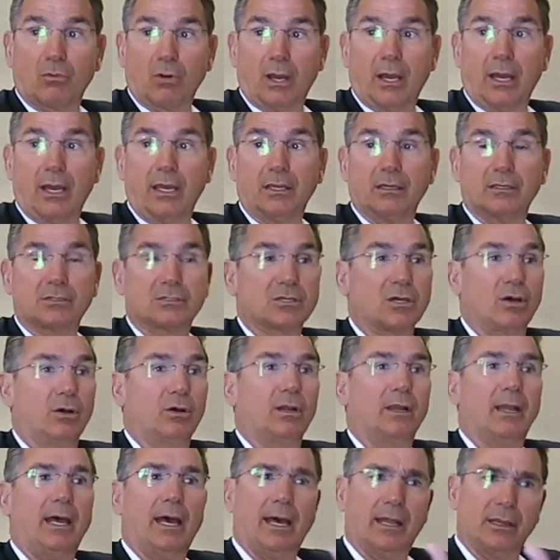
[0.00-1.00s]
Right. So,
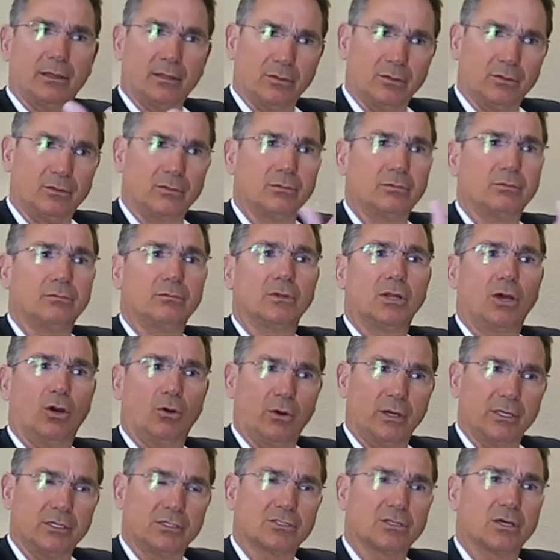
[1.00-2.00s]
and how do you
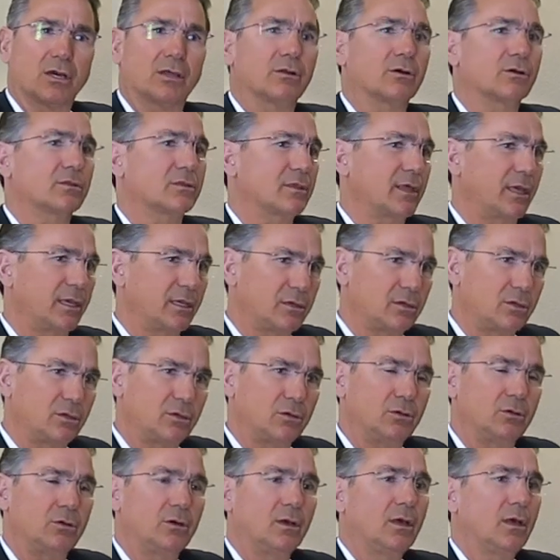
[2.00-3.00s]
know each other? Thank
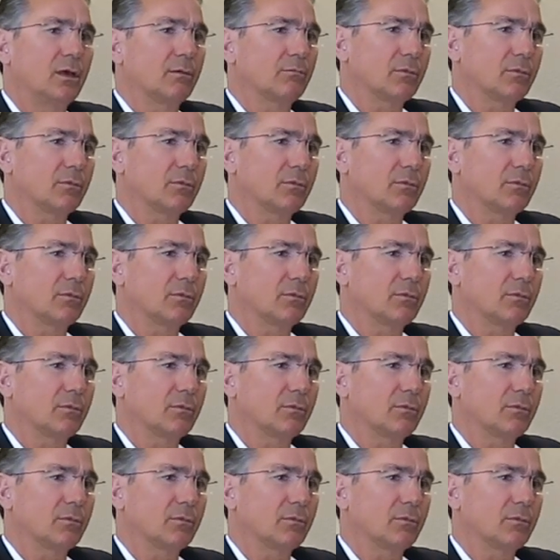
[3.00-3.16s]
you.